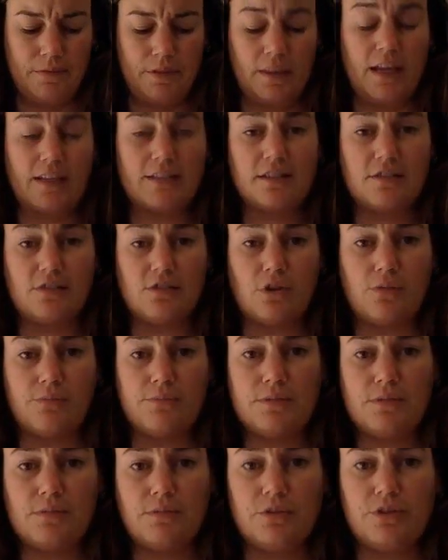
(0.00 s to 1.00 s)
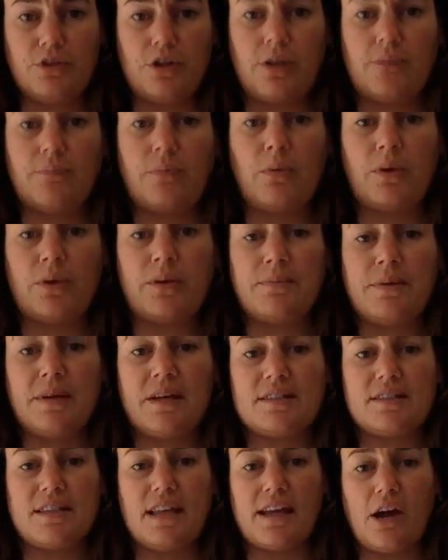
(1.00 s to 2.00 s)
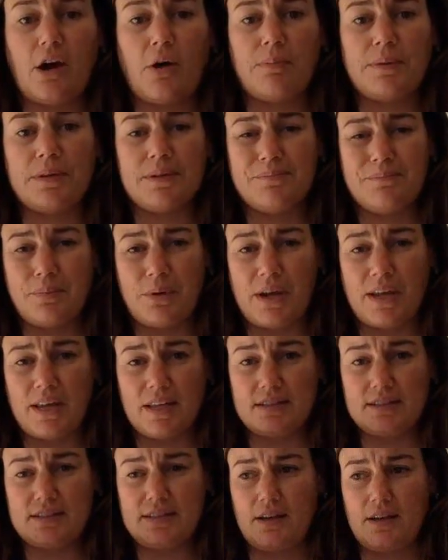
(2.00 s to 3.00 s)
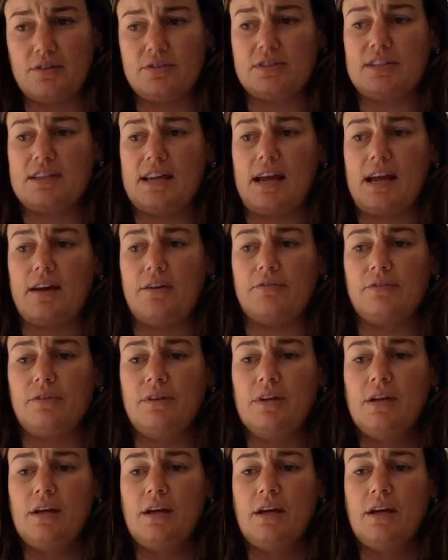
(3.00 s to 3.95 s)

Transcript: Lysosomes, which are important because they help in breaking cells down,